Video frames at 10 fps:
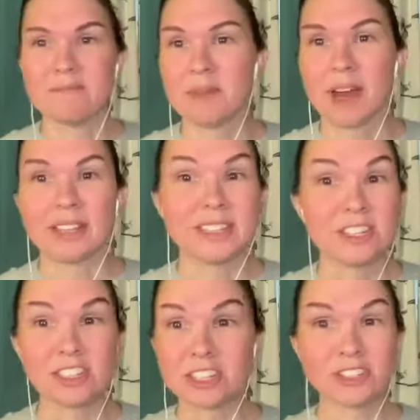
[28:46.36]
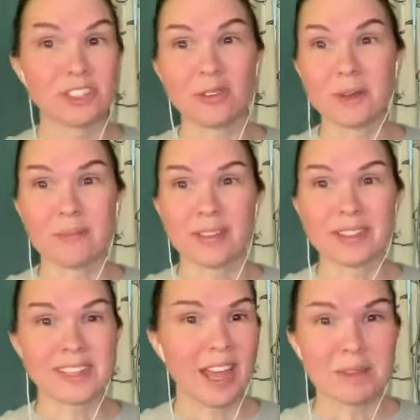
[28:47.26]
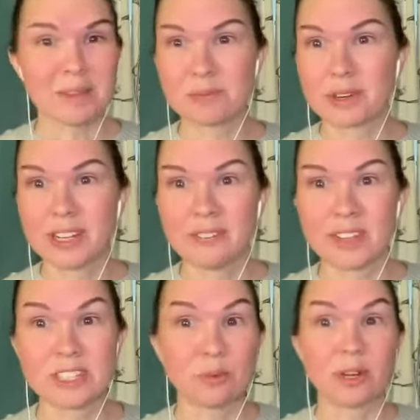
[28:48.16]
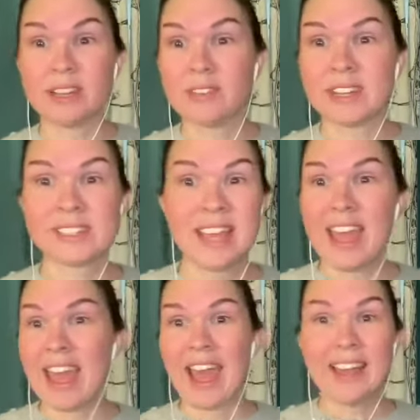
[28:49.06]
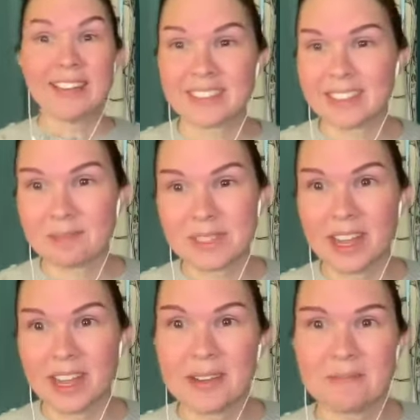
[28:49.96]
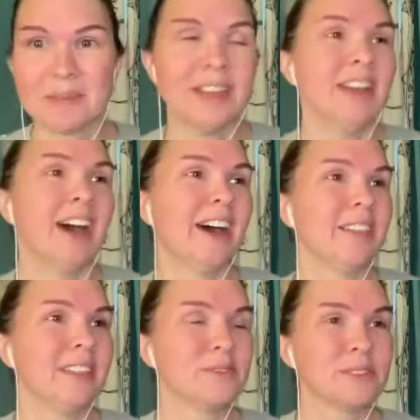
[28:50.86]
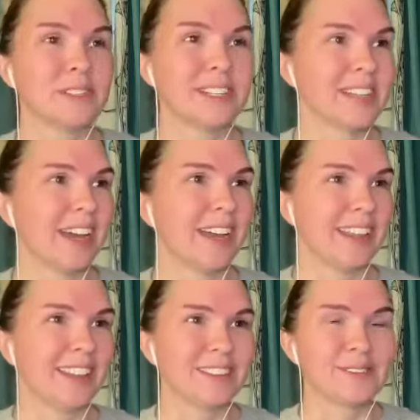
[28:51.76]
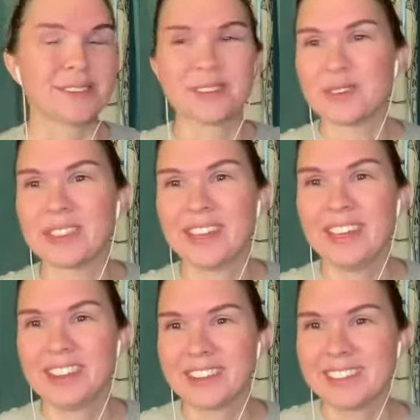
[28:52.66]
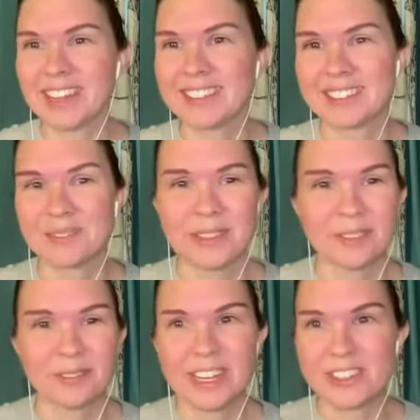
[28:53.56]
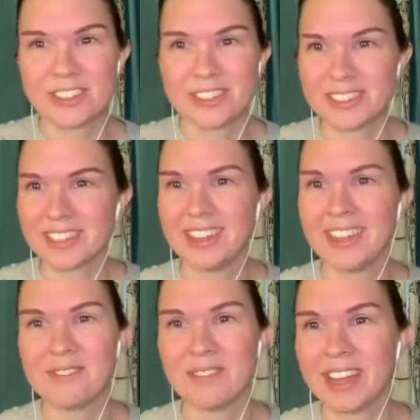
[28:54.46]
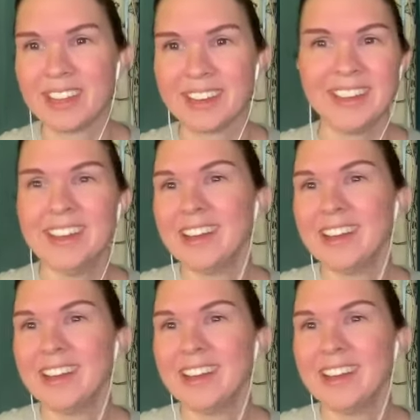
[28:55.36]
Politicians show up all the time at sporting events. Sporting events ask them to come. This was this is a whole thing here in Texas when the Rangers invited